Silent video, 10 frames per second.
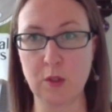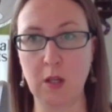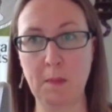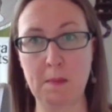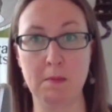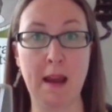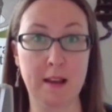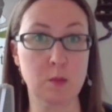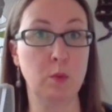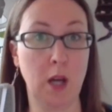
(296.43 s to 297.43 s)
Baby
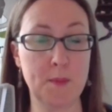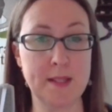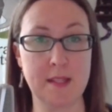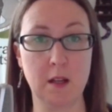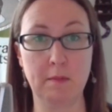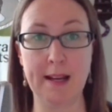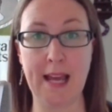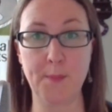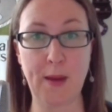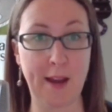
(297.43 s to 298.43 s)
Max will come and sit on my
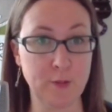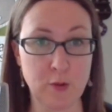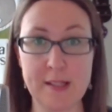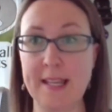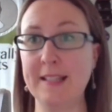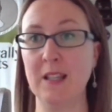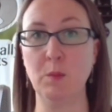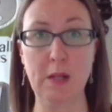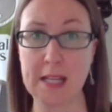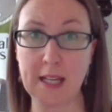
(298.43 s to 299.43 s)
lap after he's eaten
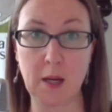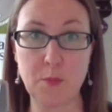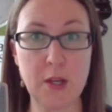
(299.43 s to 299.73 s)
when he comes